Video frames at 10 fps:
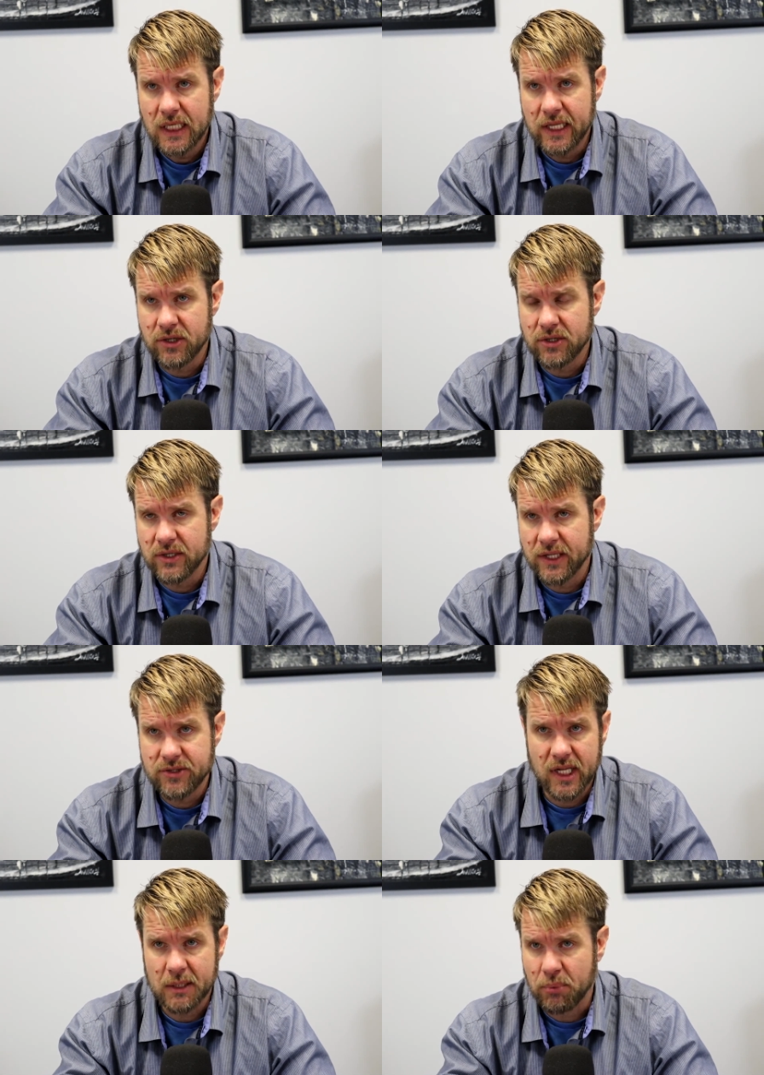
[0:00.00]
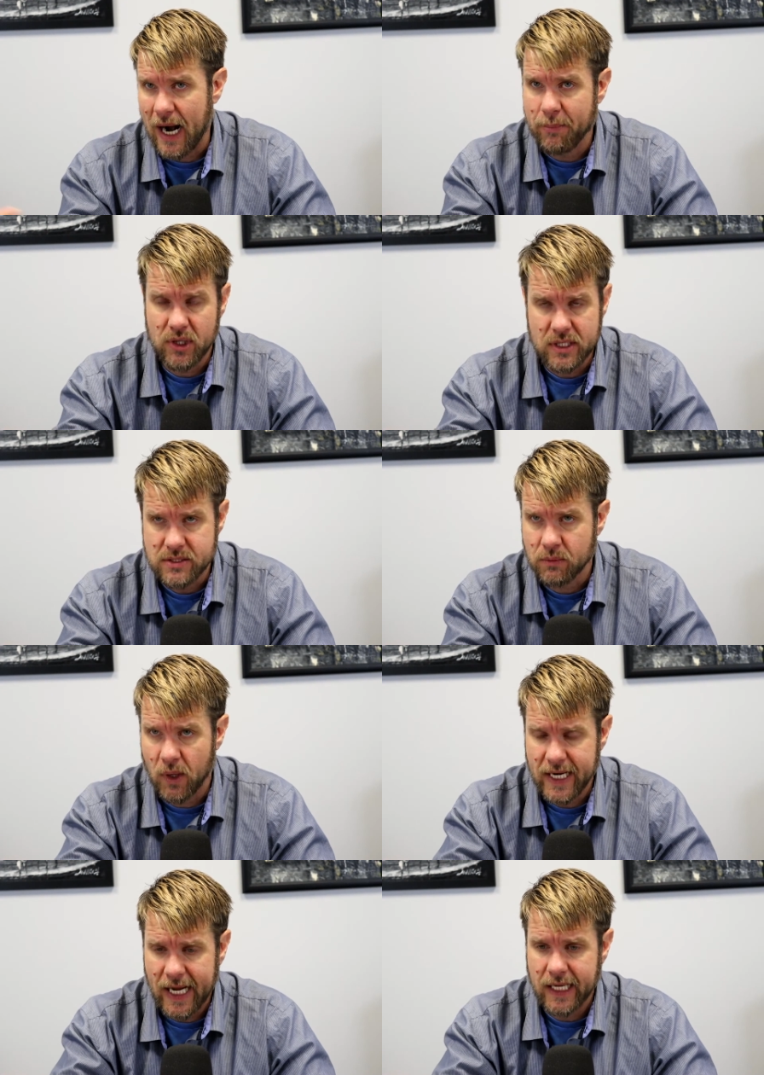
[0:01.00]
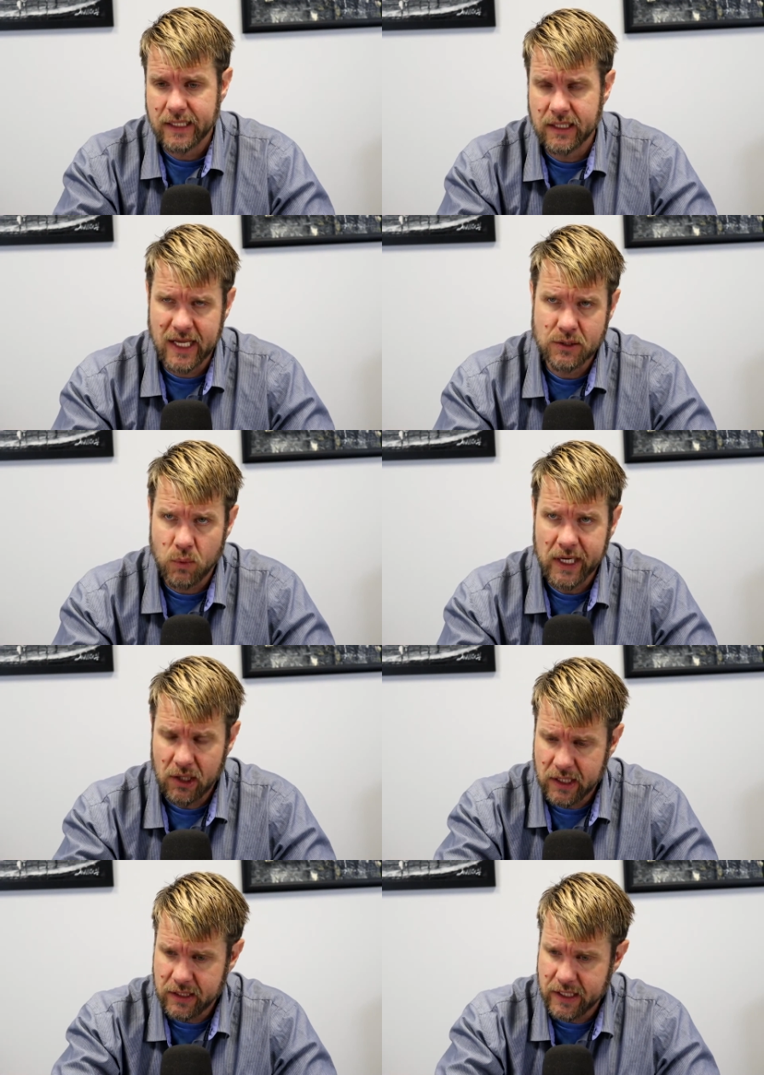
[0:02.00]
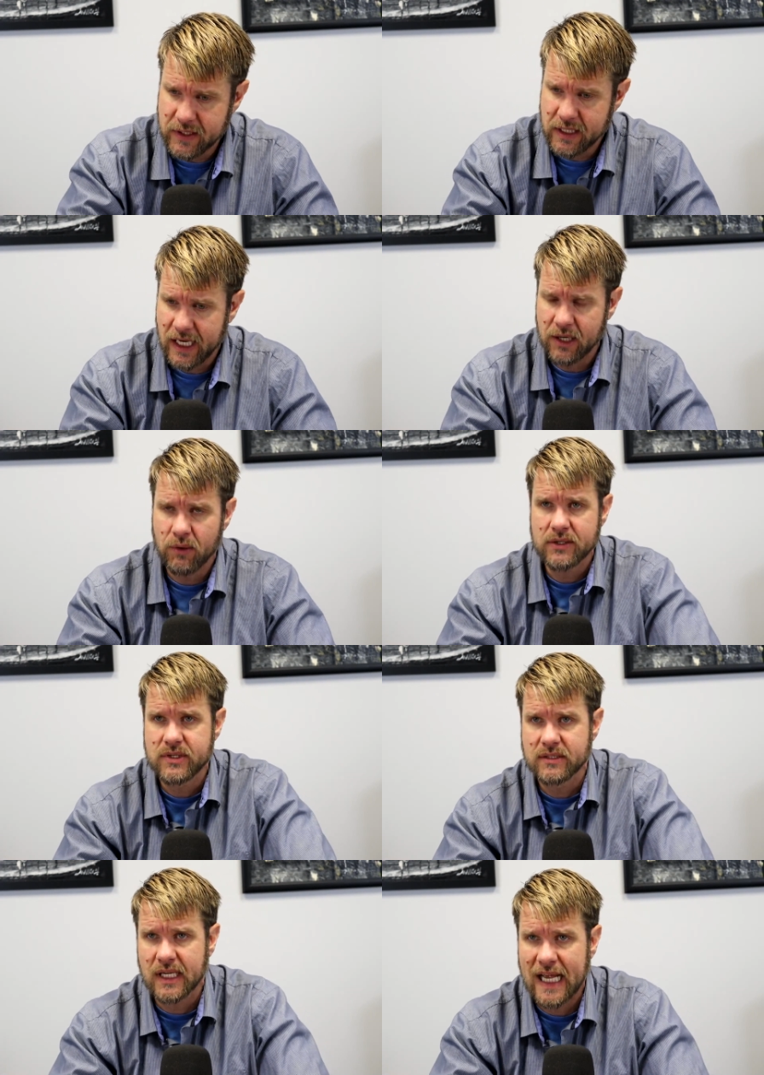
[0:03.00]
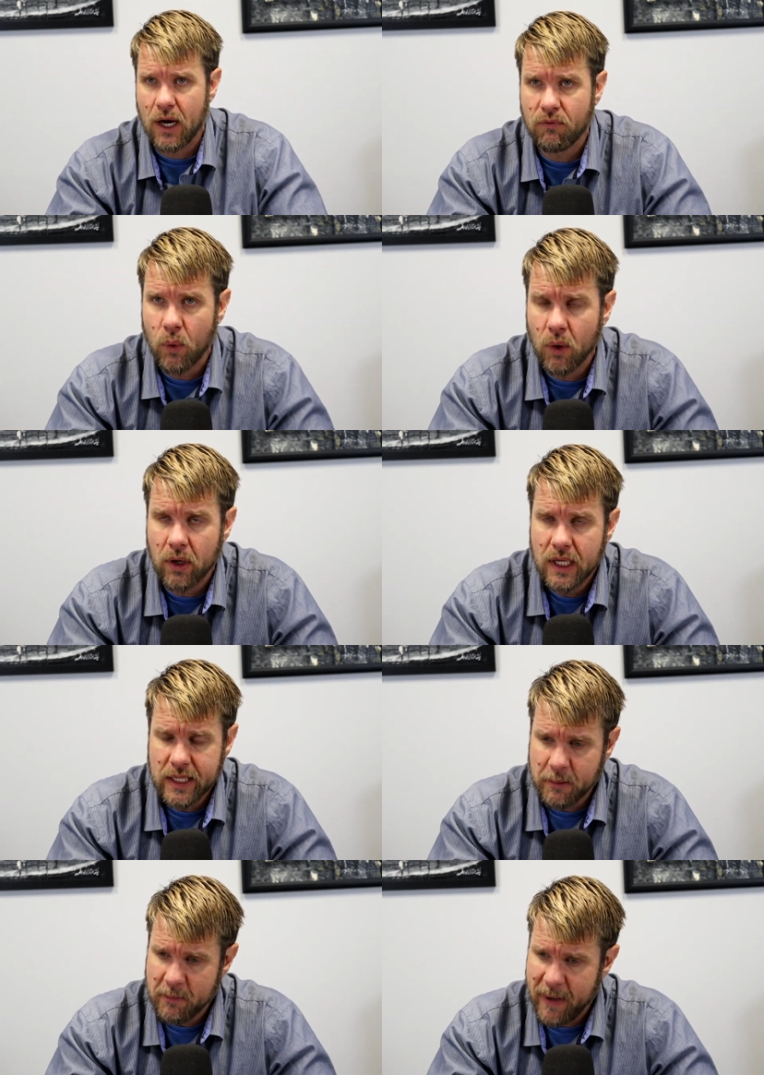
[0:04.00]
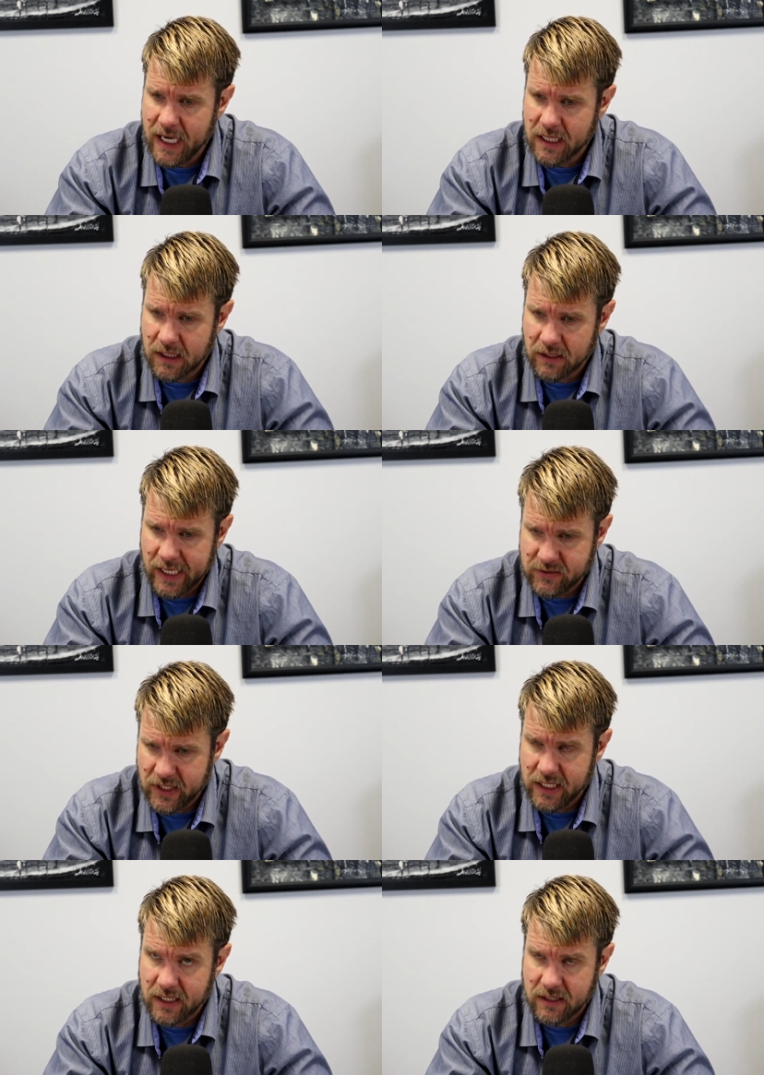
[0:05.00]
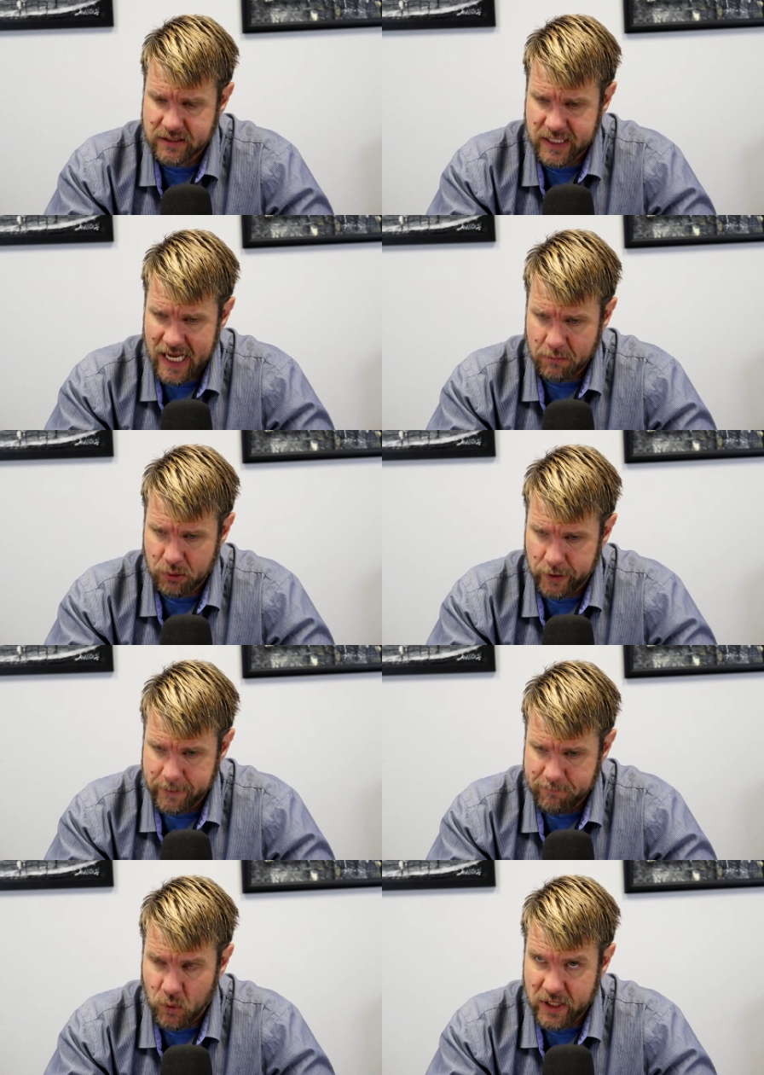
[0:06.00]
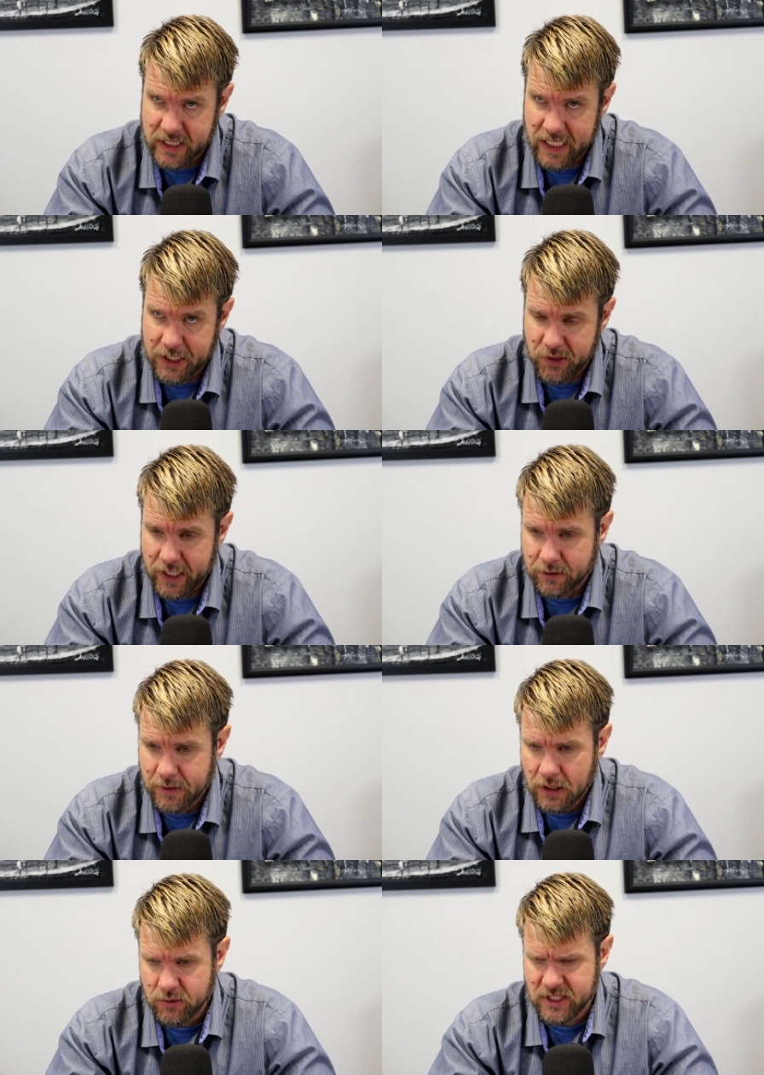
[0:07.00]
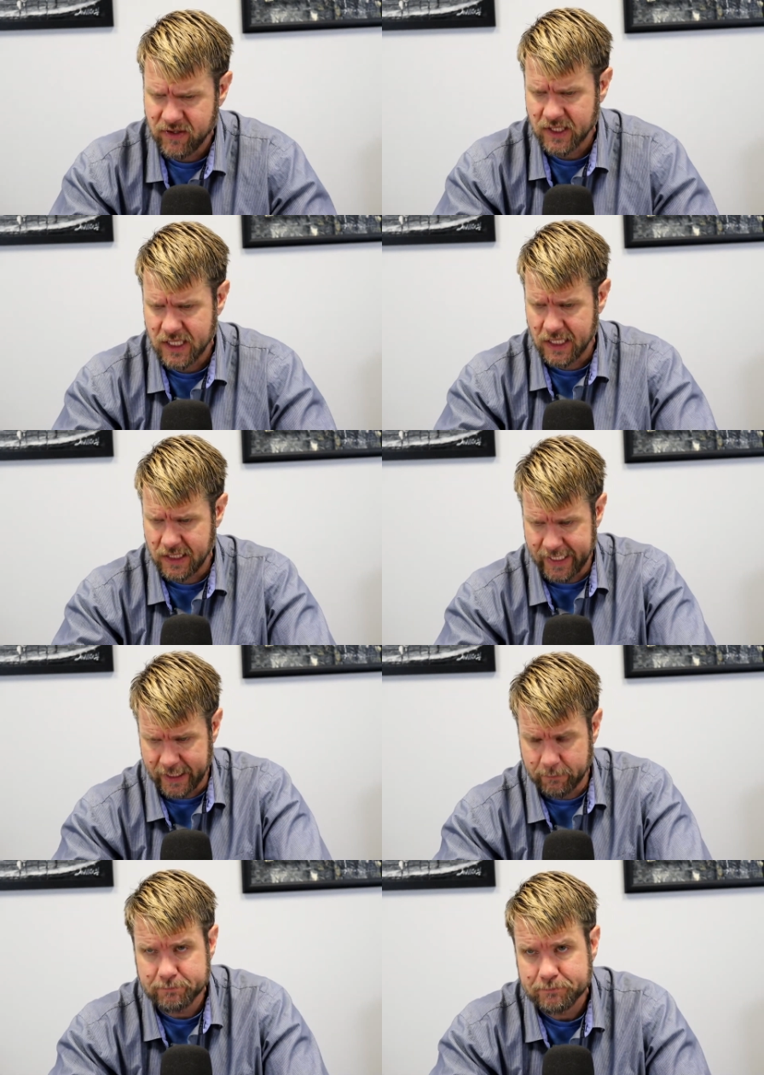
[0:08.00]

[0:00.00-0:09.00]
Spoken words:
and they're selling properties and whatnot, that's one area that the IRS does allow for them to be paid as a non-employee or as a contractor receiving a 1099.